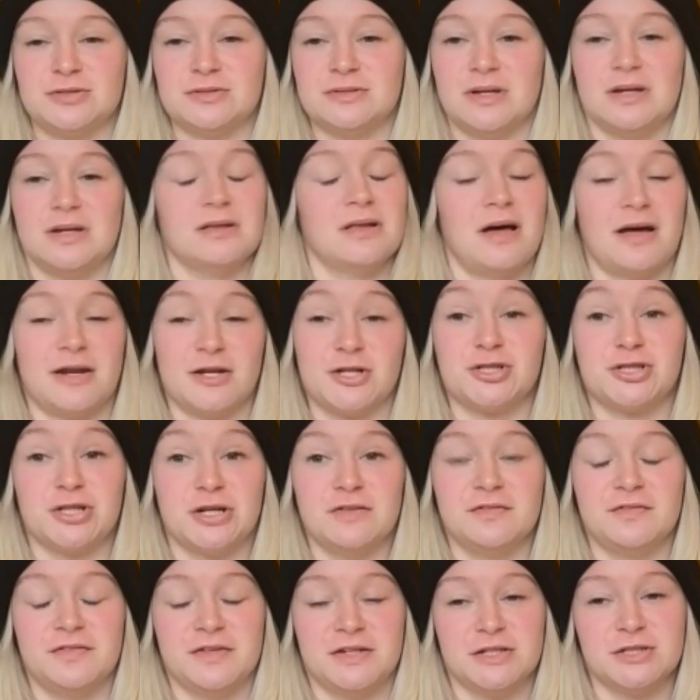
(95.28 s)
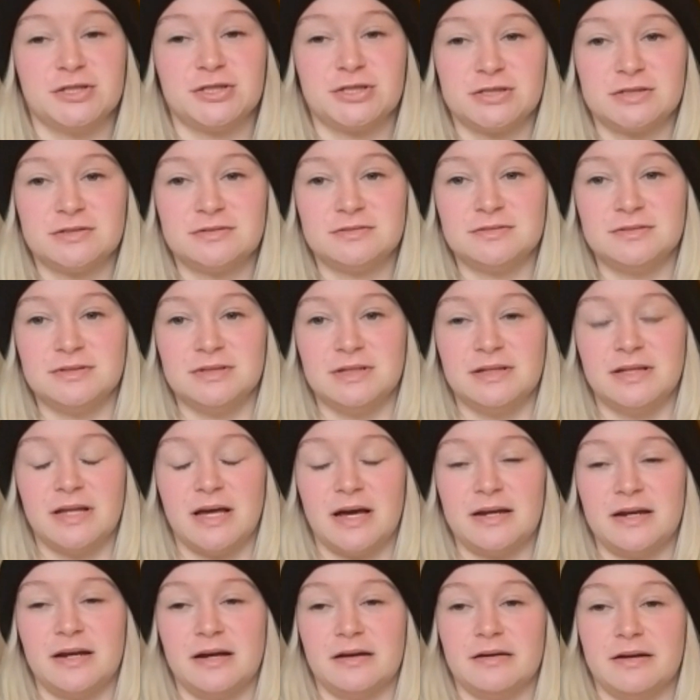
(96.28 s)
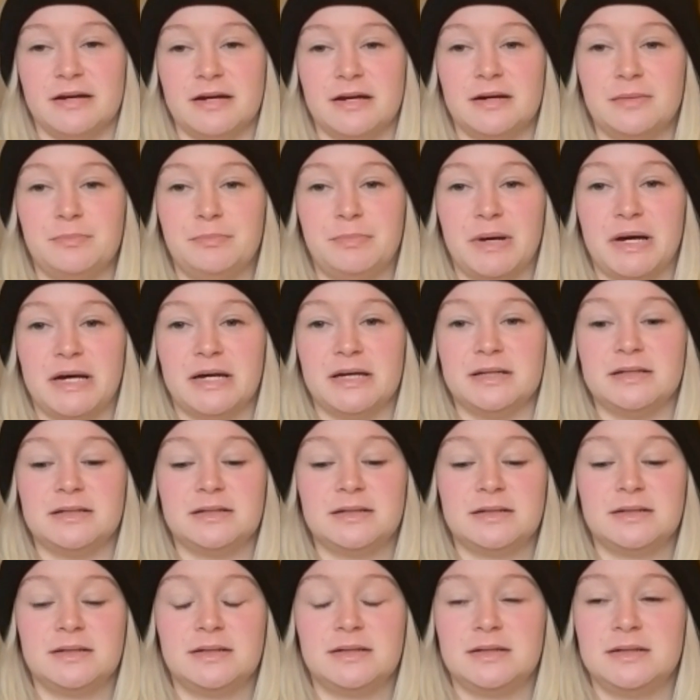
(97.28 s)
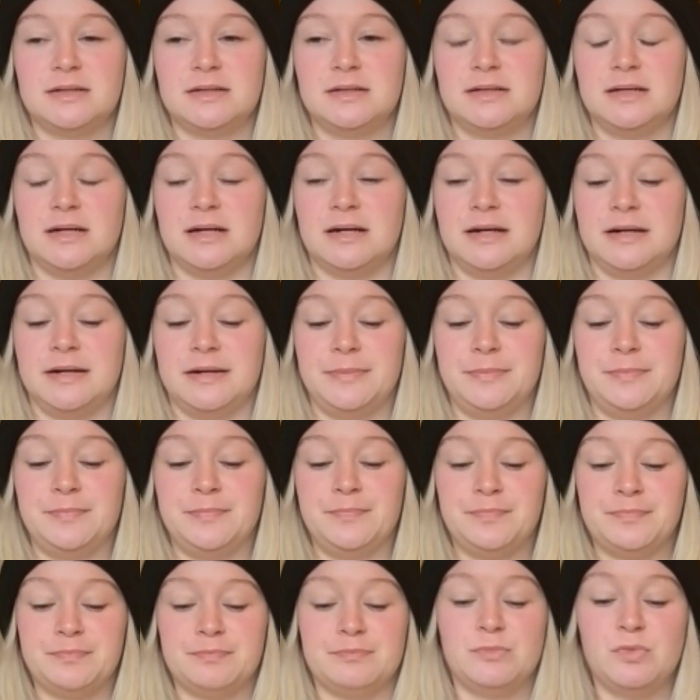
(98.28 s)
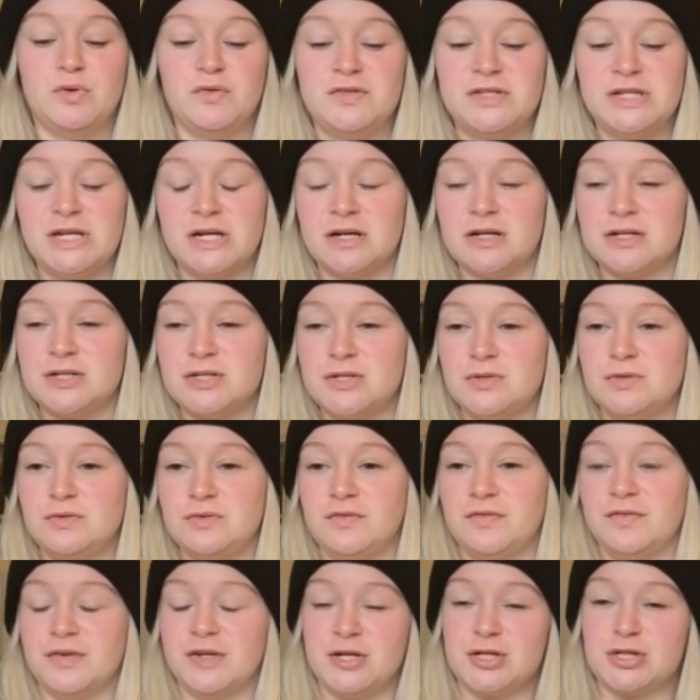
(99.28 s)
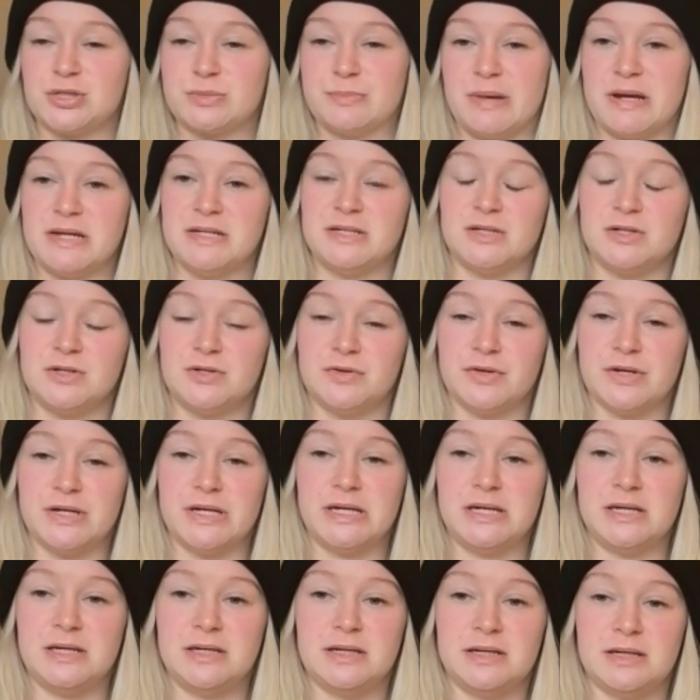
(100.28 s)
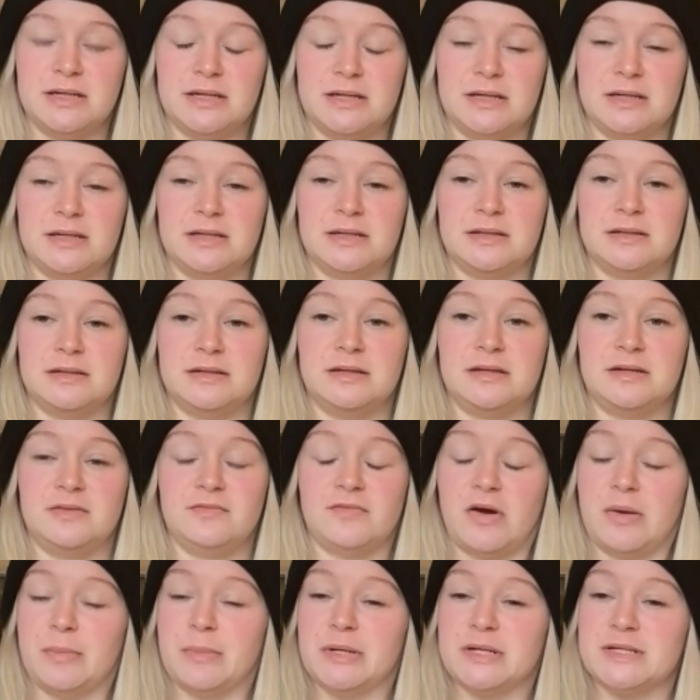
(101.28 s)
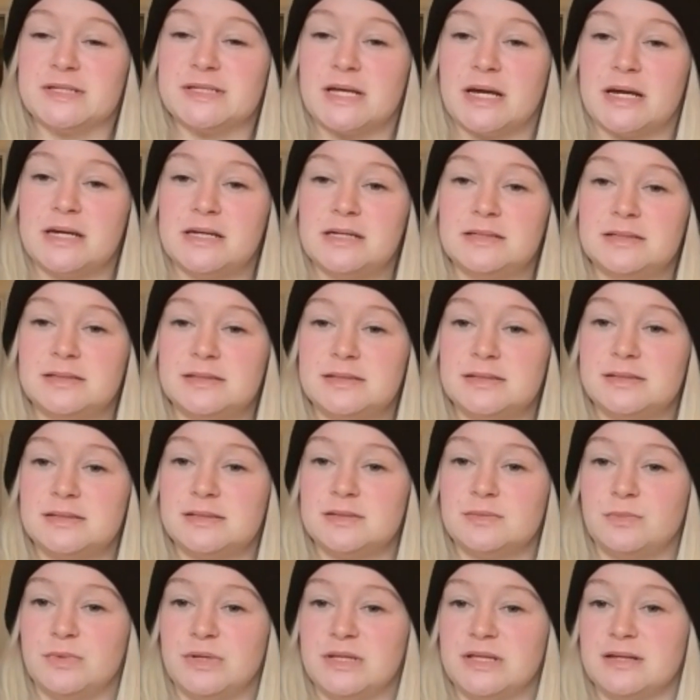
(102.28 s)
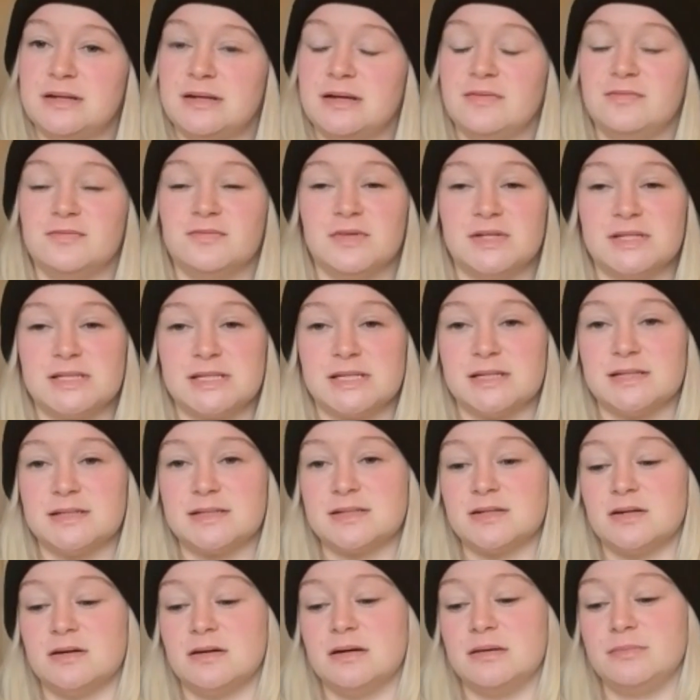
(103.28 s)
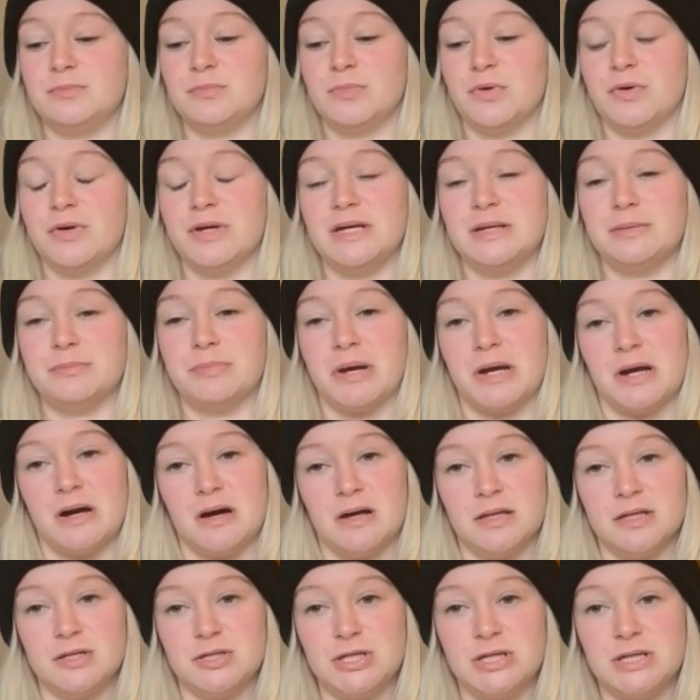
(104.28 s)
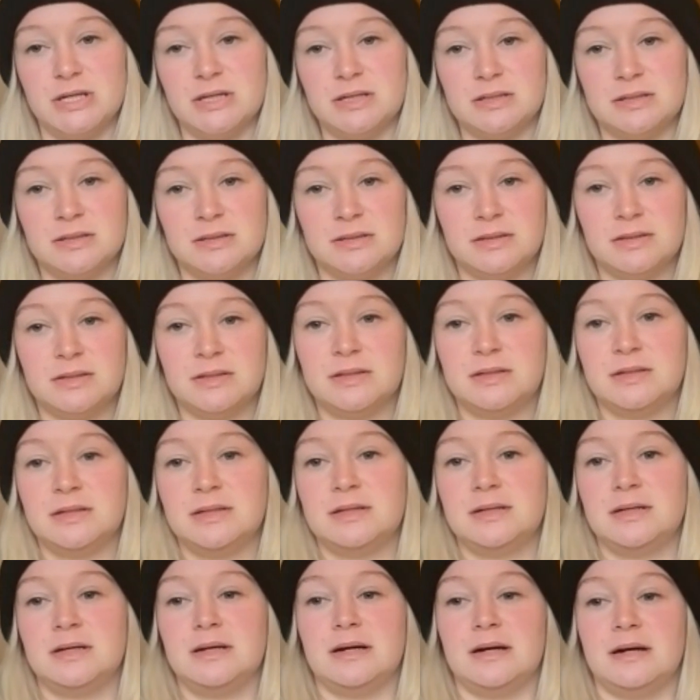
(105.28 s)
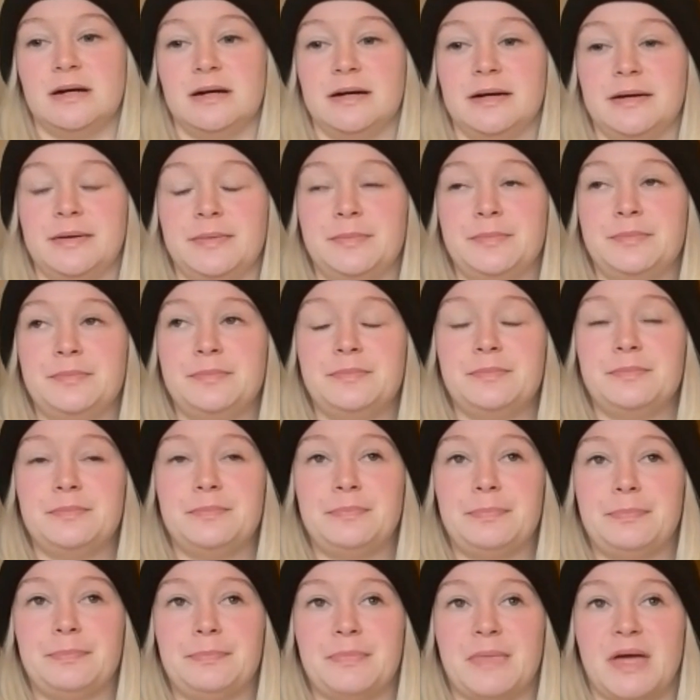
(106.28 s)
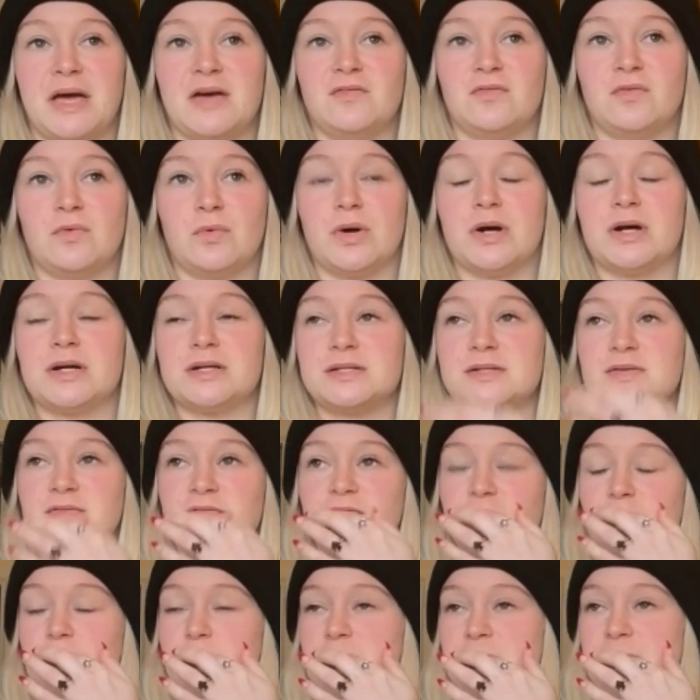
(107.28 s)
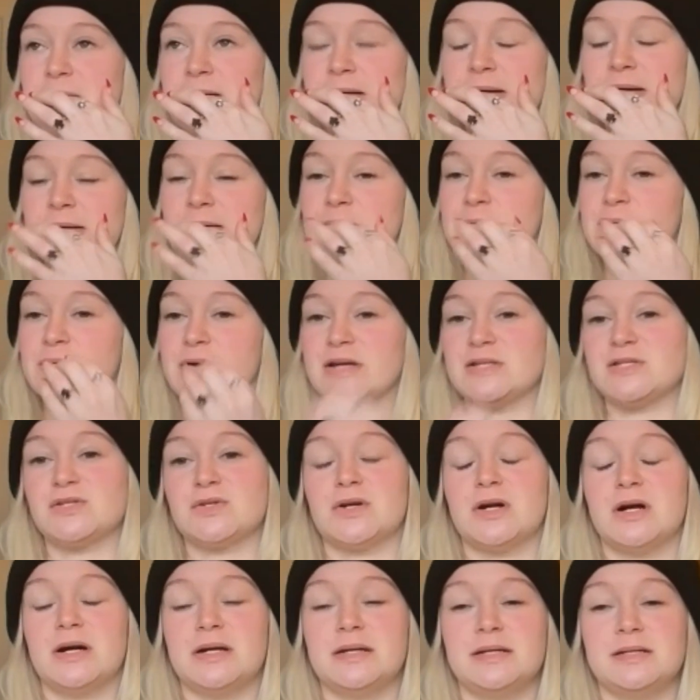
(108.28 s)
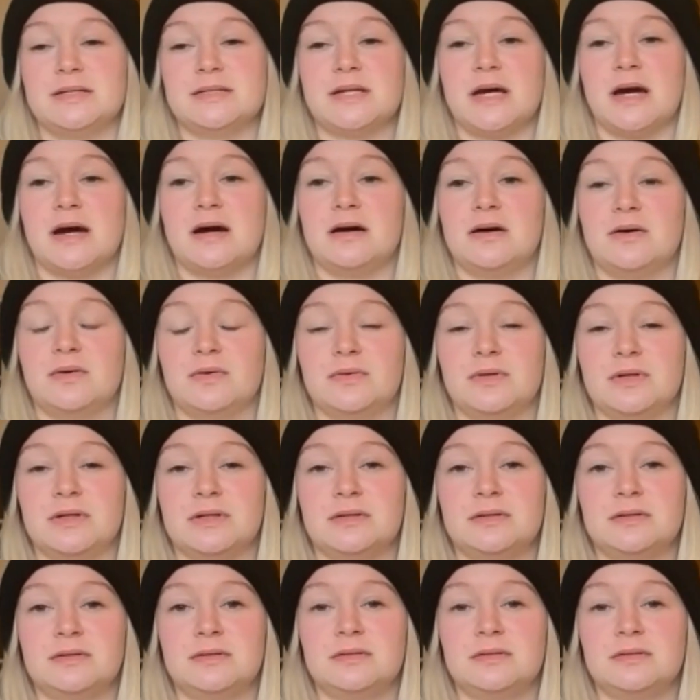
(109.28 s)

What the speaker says: a lot of shellfish in that area, but moved here to finish my degree in environmental science with an emphasis on marine biology. Um, I've worked for a restaurant in town